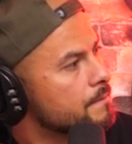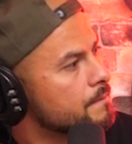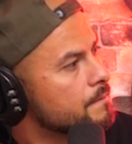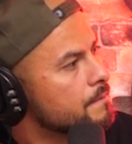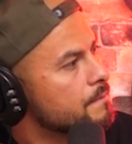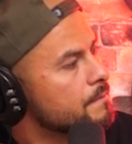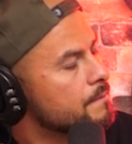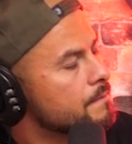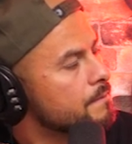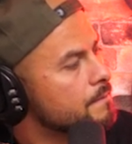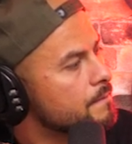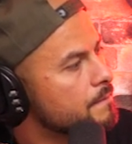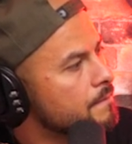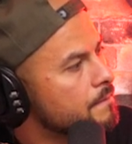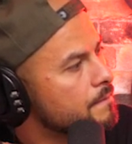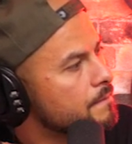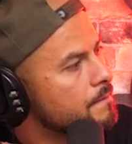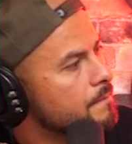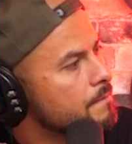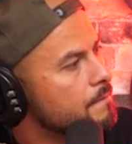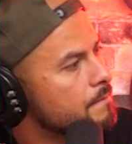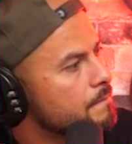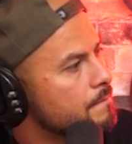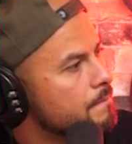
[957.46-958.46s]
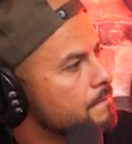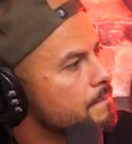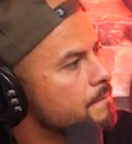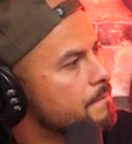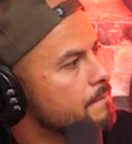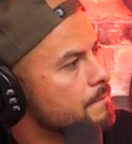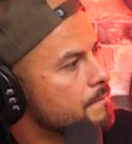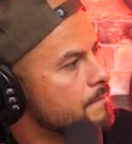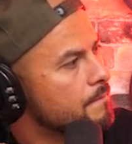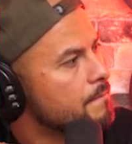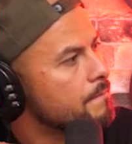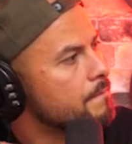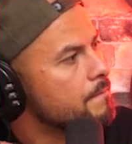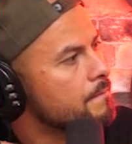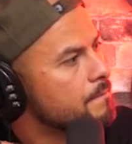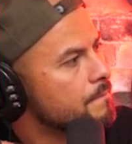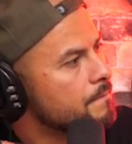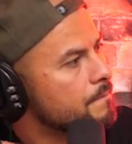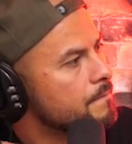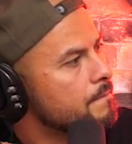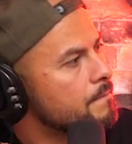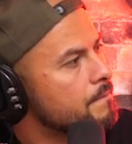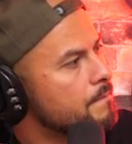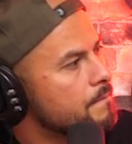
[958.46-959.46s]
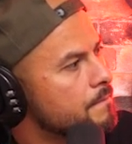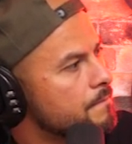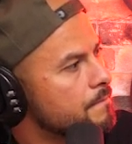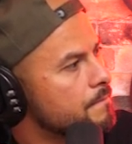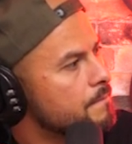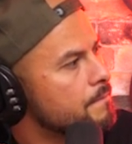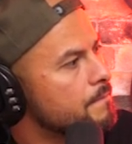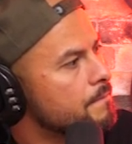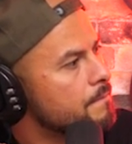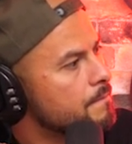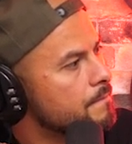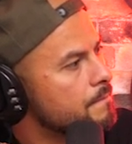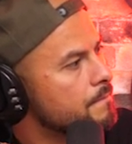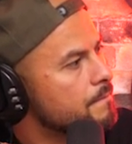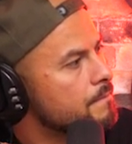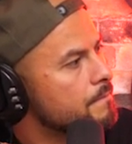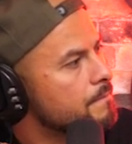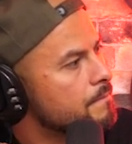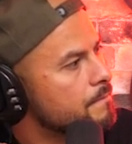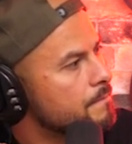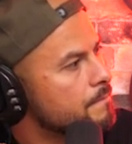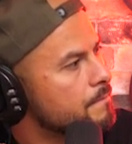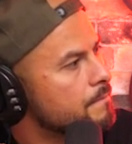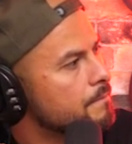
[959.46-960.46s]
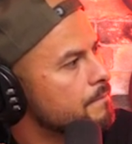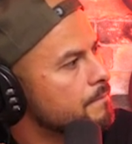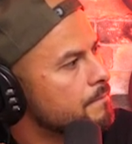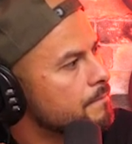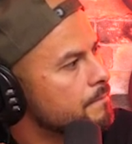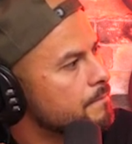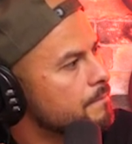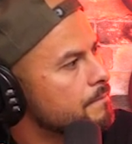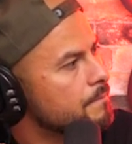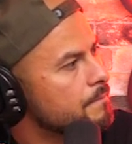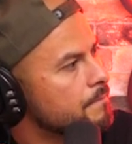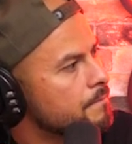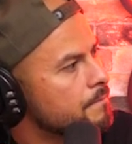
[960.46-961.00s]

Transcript: (not speaking)